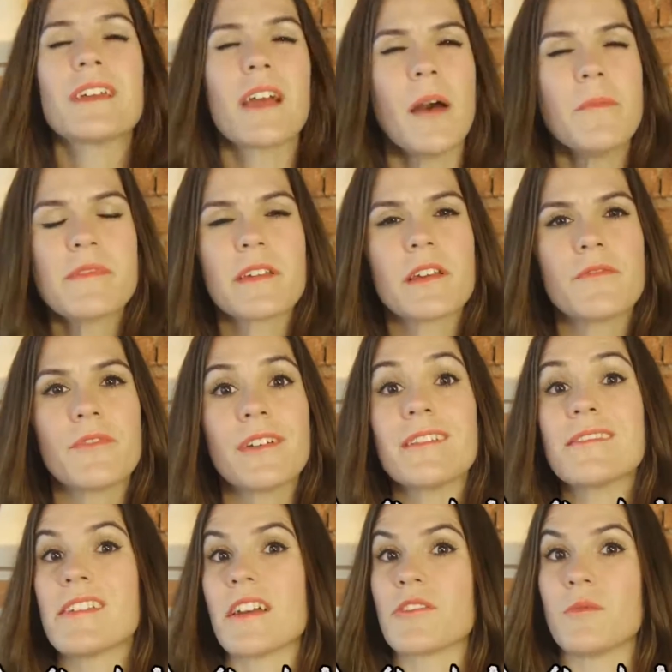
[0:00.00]
comes to
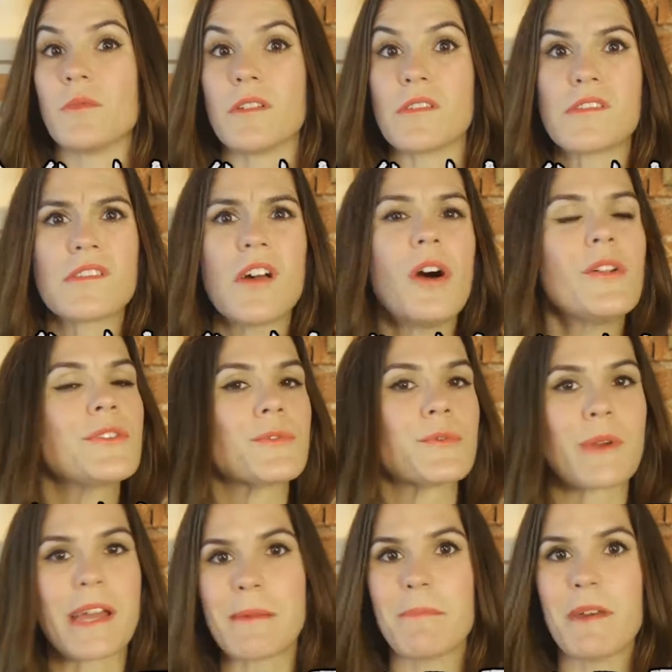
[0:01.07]
confronting sexual assault,
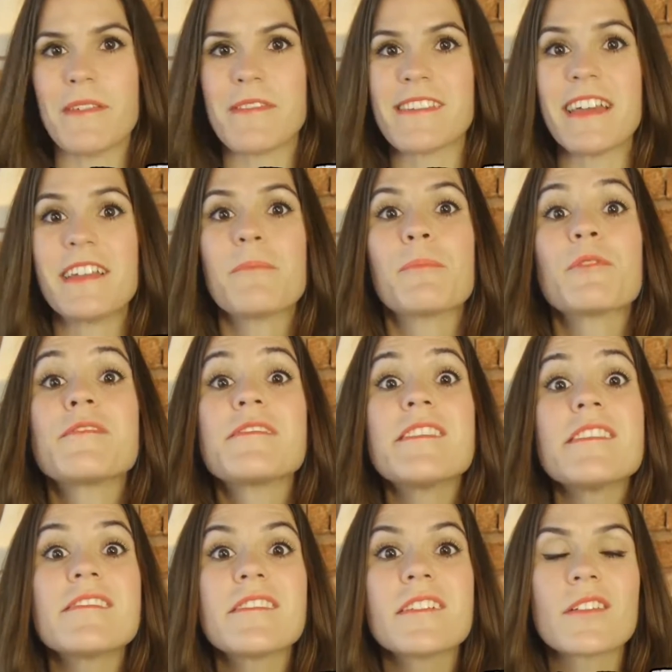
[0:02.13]
rape myths, and a
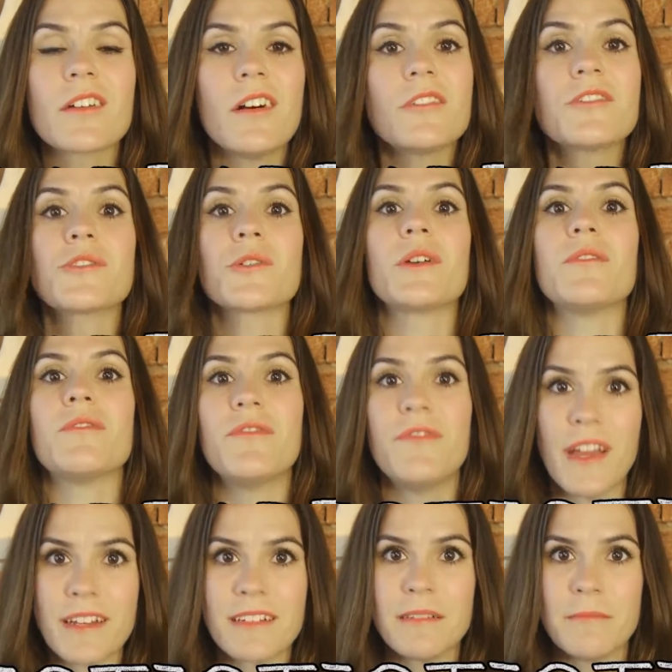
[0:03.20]
persistent culture of
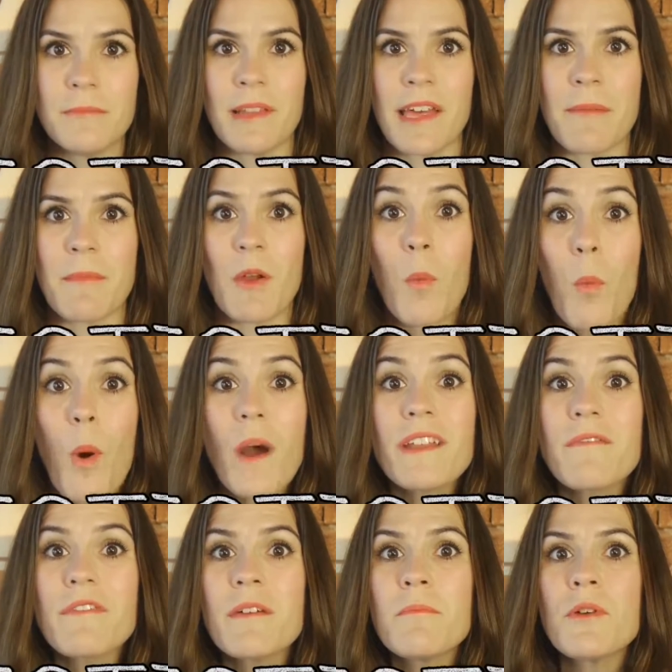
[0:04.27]
victim blaming, one
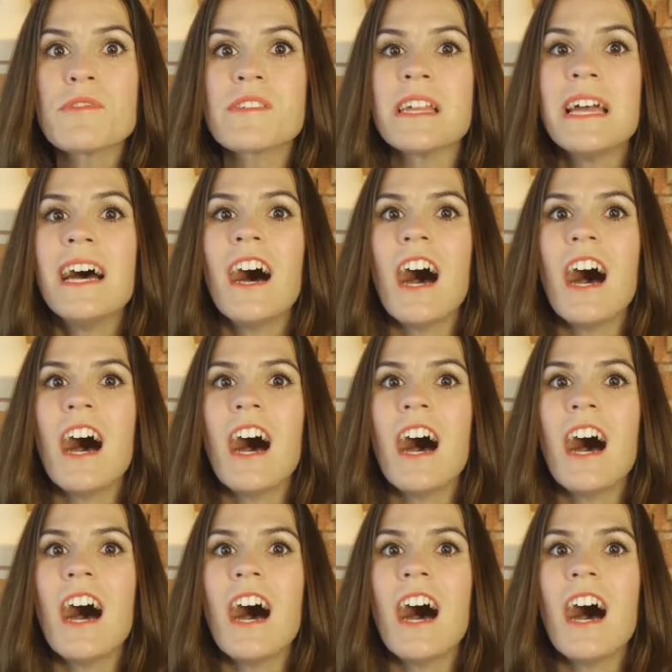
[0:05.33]
of the most